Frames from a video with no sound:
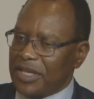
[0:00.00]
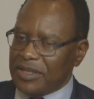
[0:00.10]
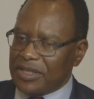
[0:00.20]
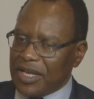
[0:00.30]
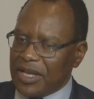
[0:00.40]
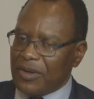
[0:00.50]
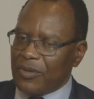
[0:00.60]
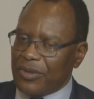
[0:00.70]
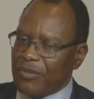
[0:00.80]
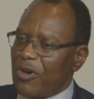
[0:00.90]
and
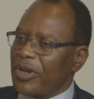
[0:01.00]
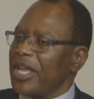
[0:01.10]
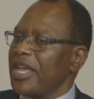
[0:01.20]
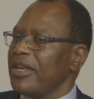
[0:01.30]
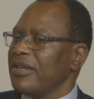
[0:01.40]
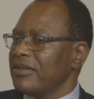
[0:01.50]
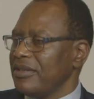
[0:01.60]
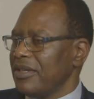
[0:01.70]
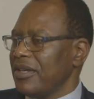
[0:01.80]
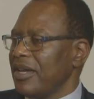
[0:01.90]
with more
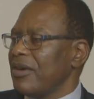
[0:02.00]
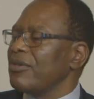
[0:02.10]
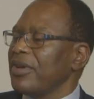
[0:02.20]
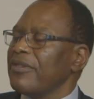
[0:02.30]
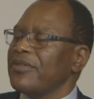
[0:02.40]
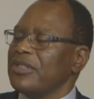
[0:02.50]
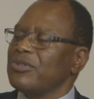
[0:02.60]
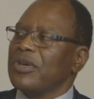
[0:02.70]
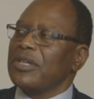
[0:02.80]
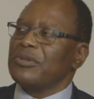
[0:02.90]
cane, we'll have
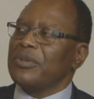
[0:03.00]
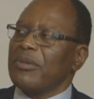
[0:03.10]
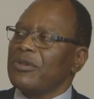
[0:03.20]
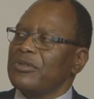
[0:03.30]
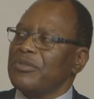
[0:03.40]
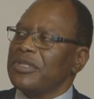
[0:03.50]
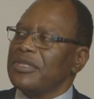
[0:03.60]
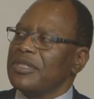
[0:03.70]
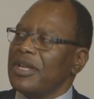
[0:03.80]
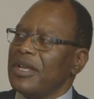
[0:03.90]
the sugar to be able to
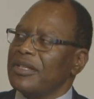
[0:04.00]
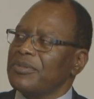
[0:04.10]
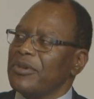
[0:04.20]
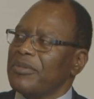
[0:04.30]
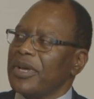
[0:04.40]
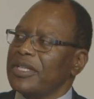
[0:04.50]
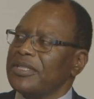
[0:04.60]
meet export